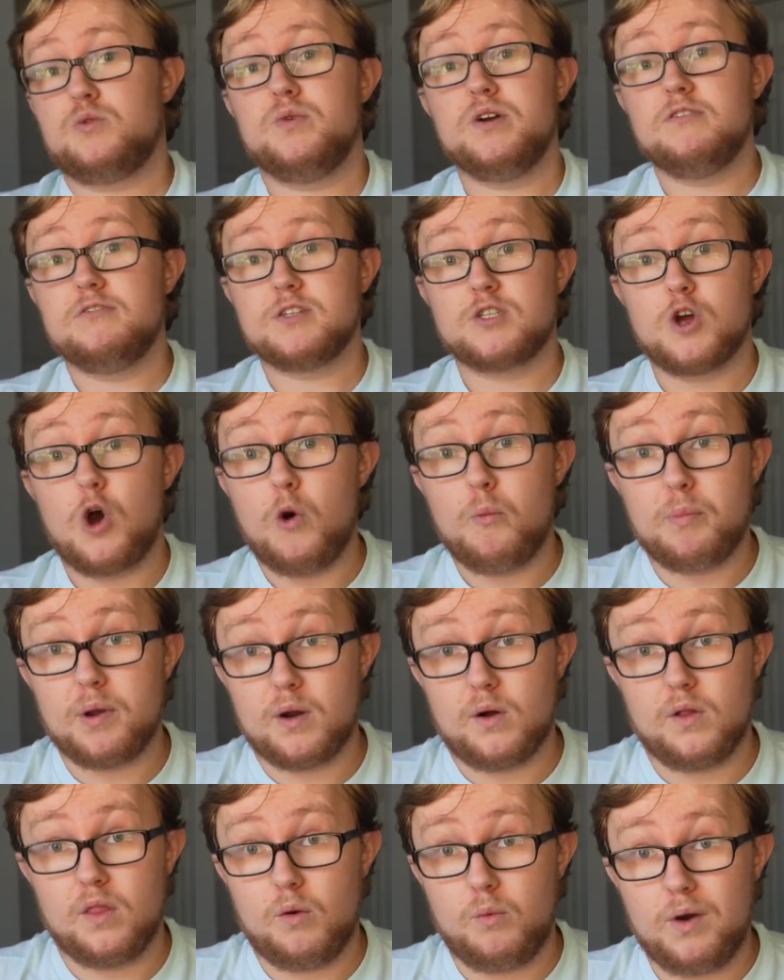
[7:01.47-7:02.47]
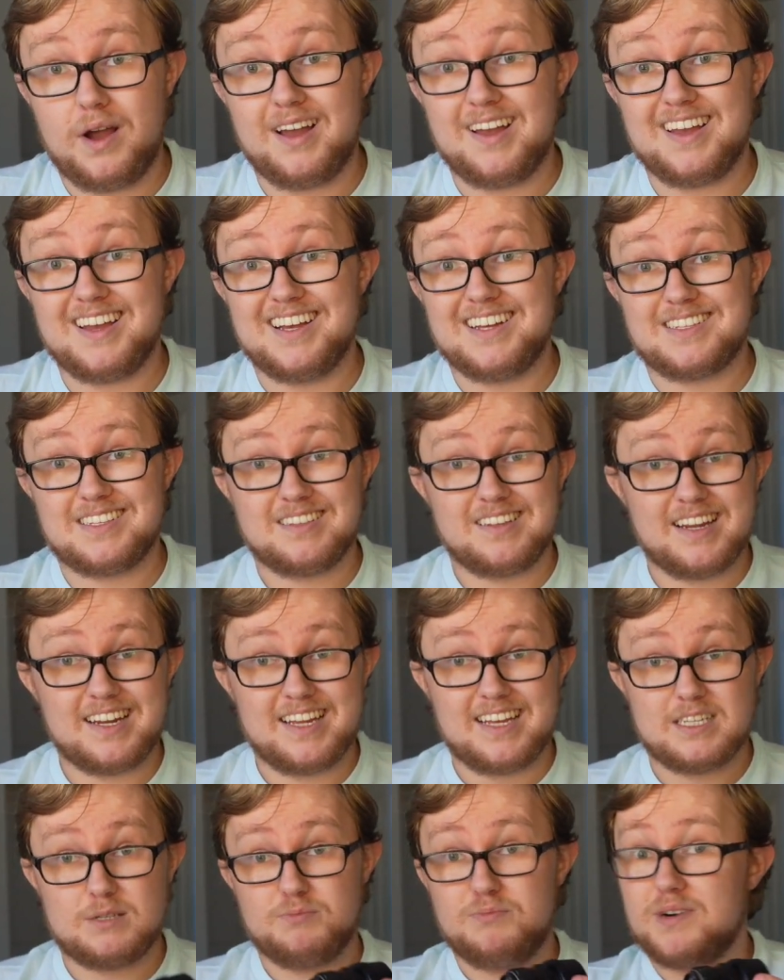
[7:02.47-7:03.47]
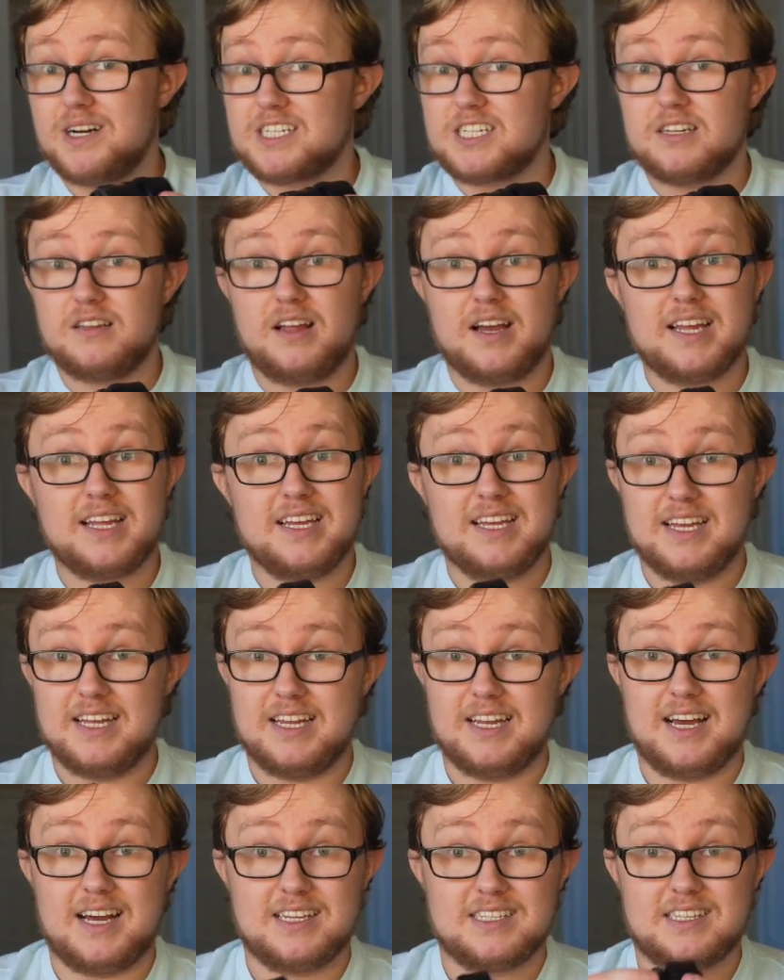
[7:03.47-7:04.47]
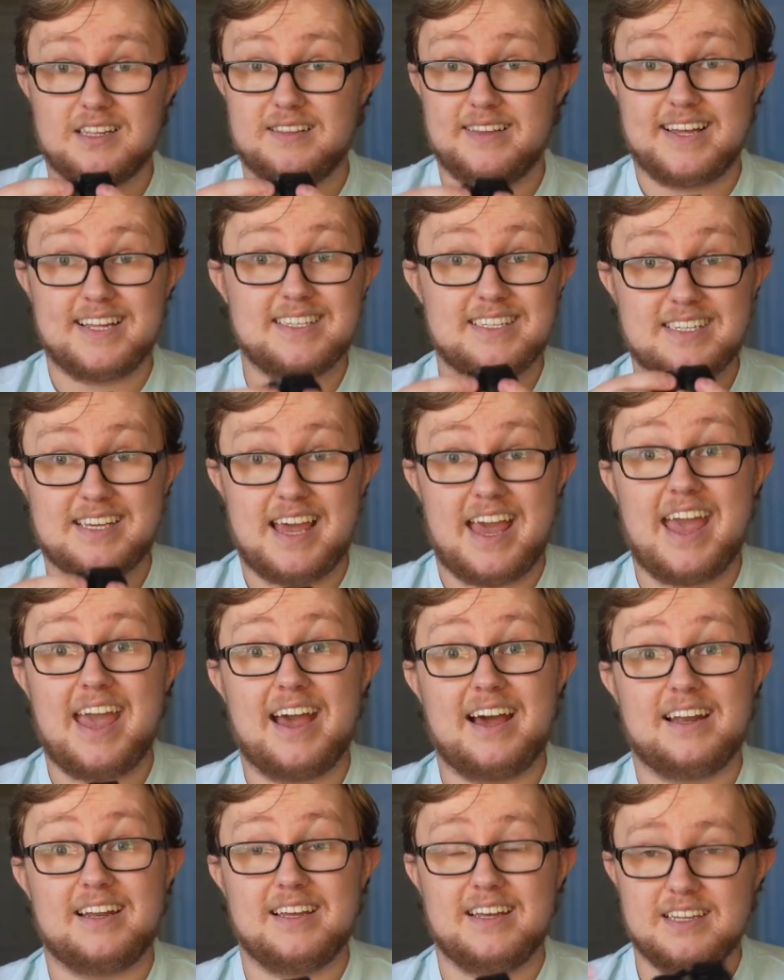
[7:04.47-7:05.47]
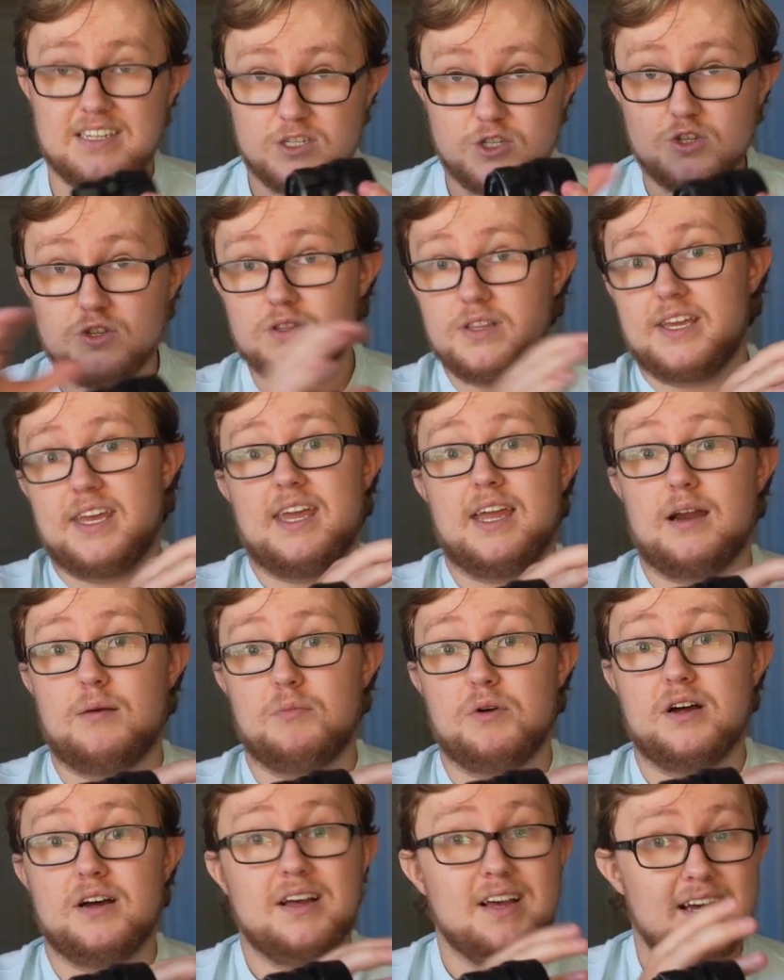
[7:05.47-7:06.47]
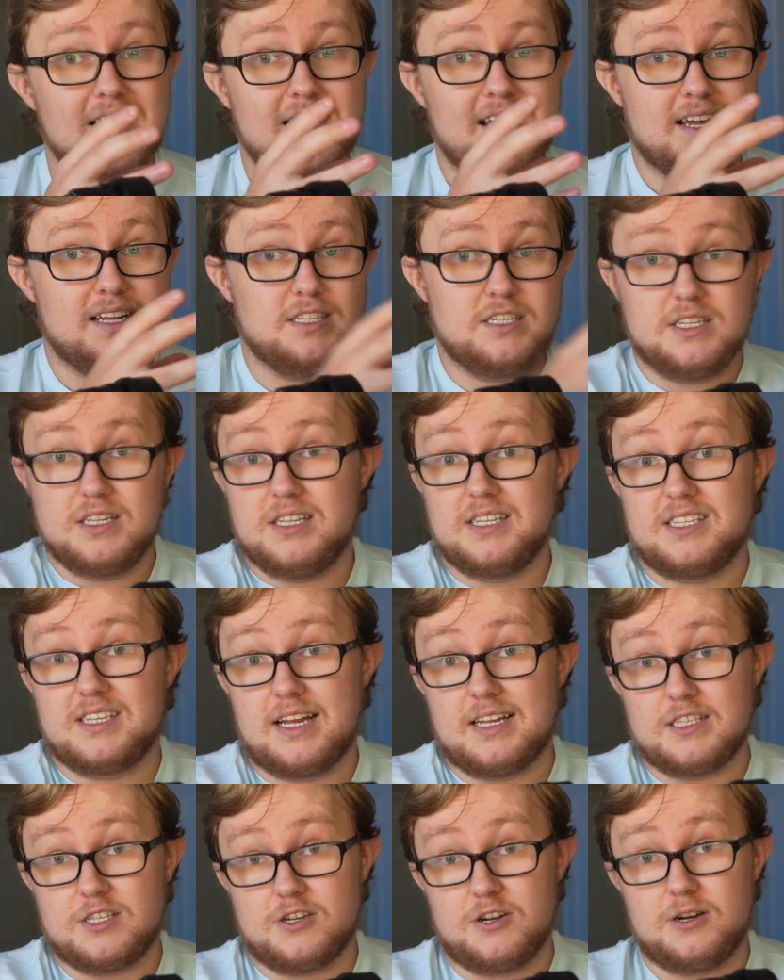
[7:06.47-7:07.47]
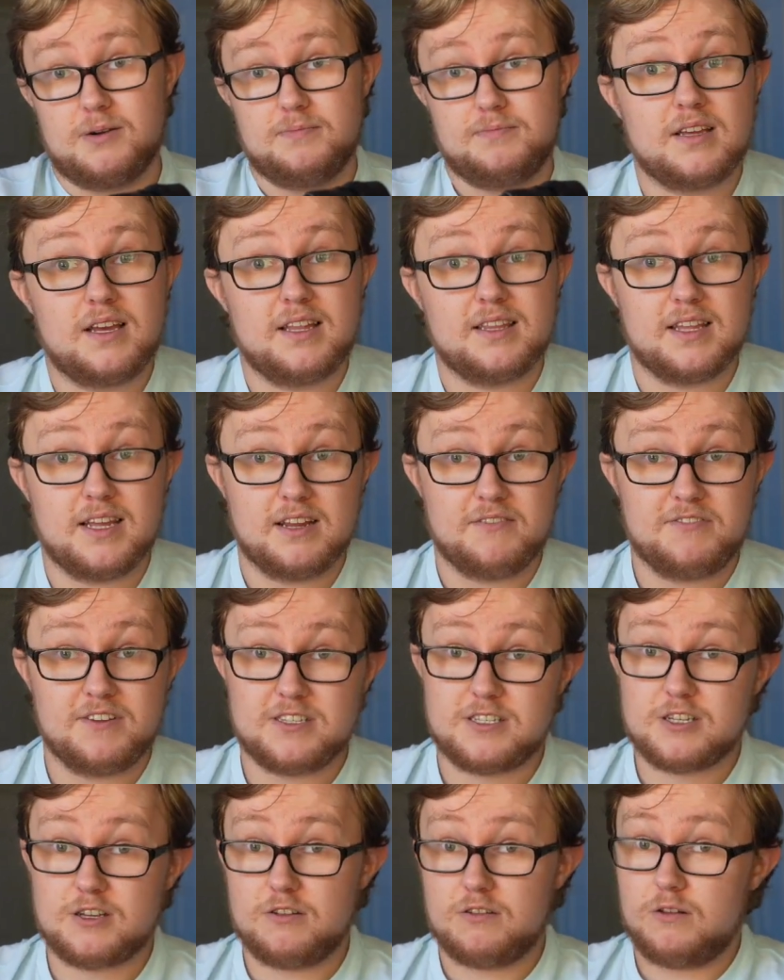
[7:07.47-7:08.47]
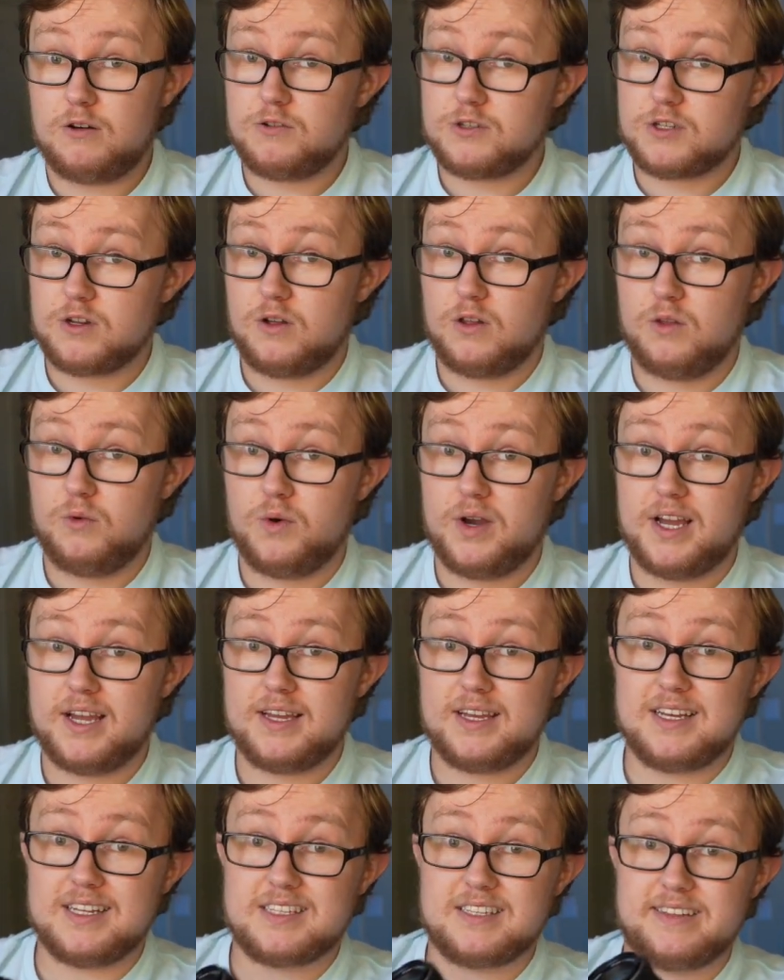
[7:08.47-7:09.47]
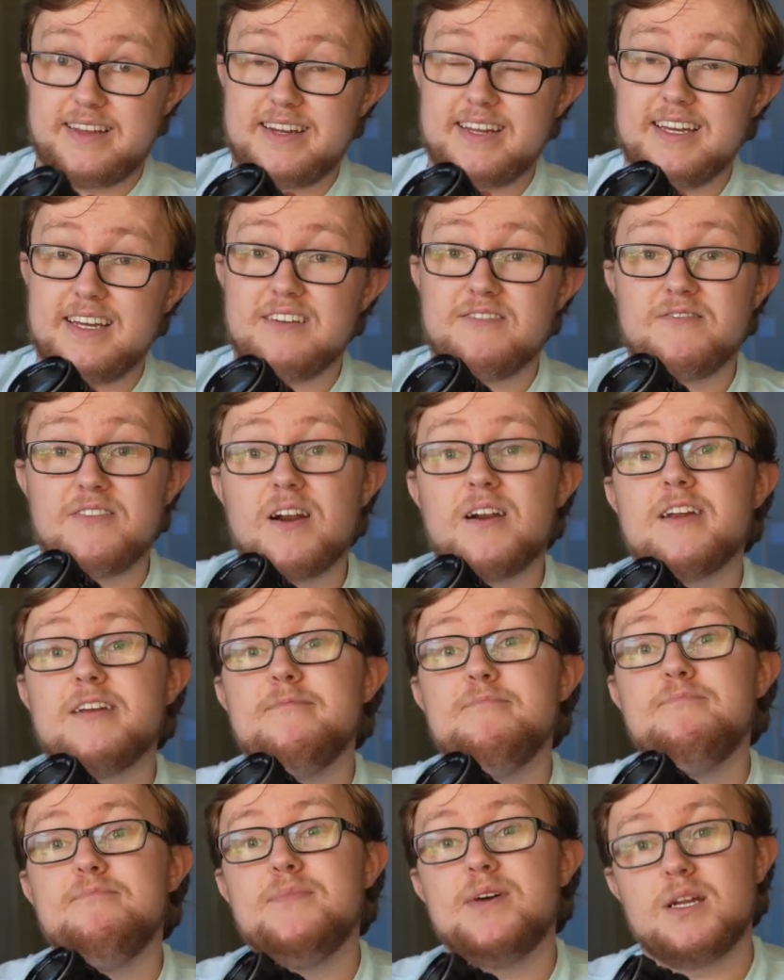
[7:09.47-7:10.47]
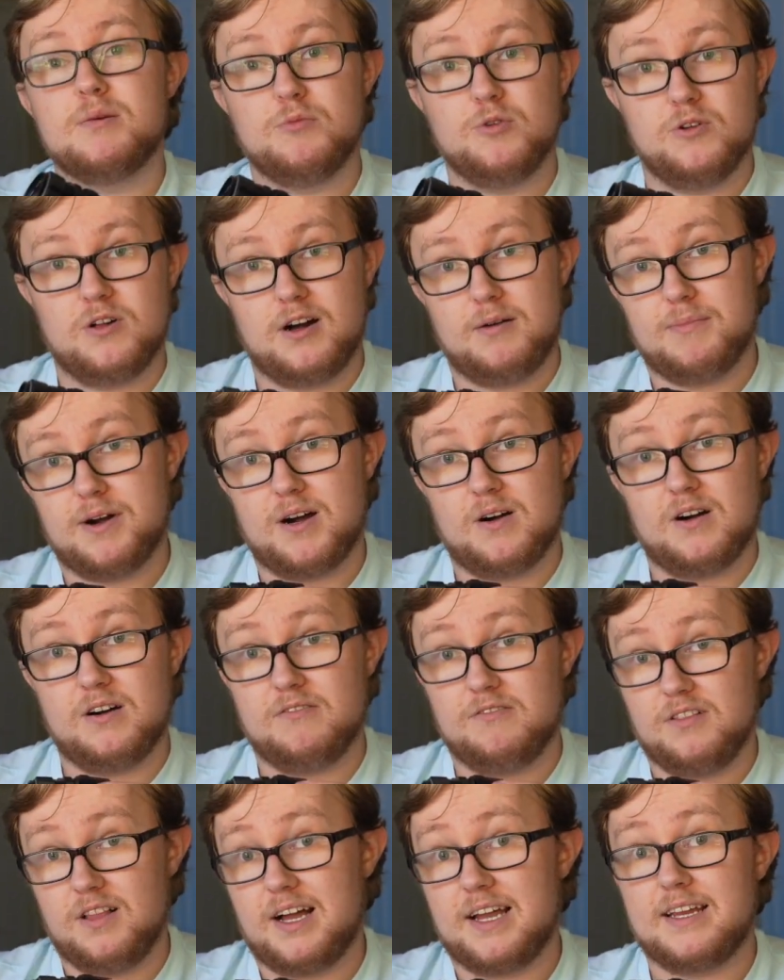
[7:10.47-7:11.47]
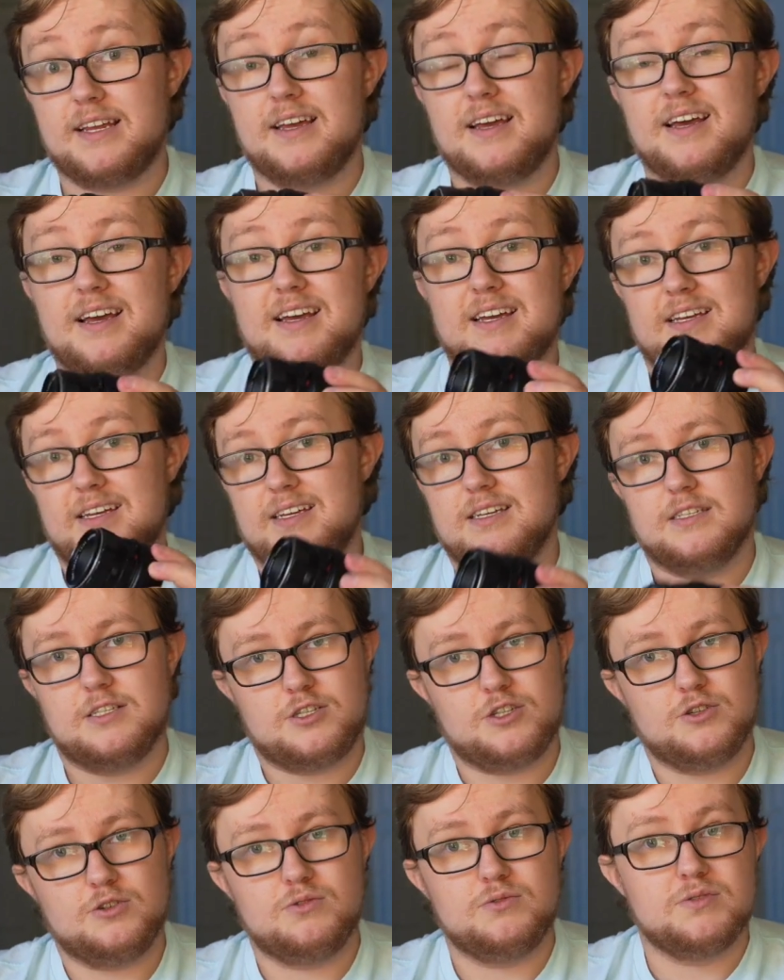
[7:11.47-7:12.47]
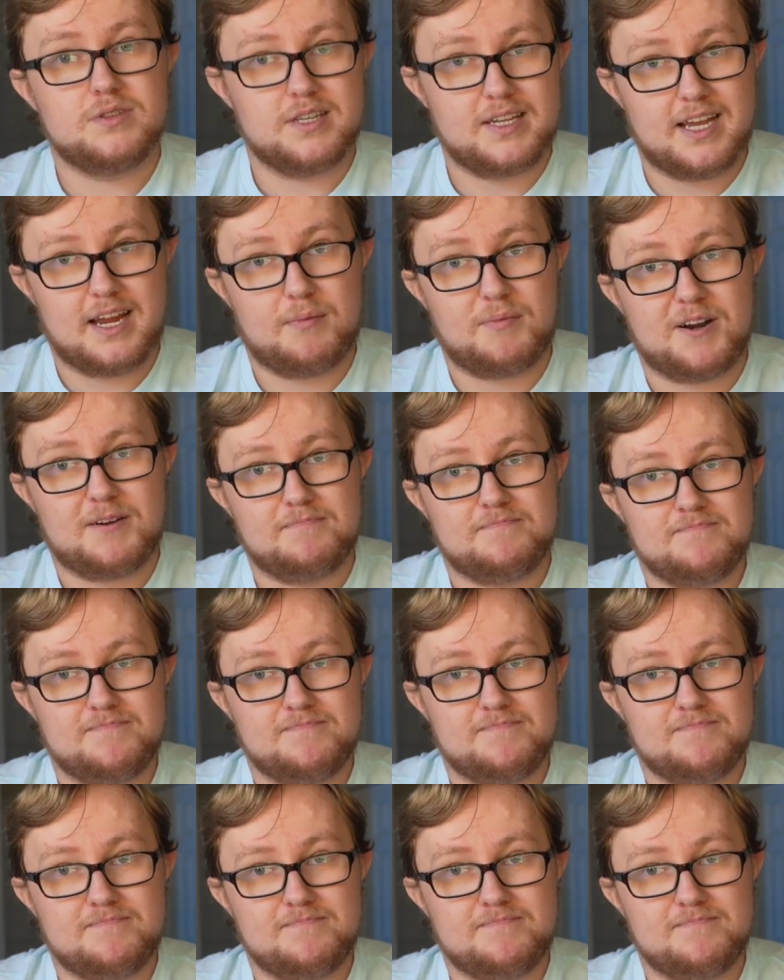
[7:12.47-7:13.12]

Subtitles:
wheel is open all the way, it's letting as much light in as the lens can into the camera and to the sensor. And then if it's closed all the way, it's letting in very minimal amount of light into the camera.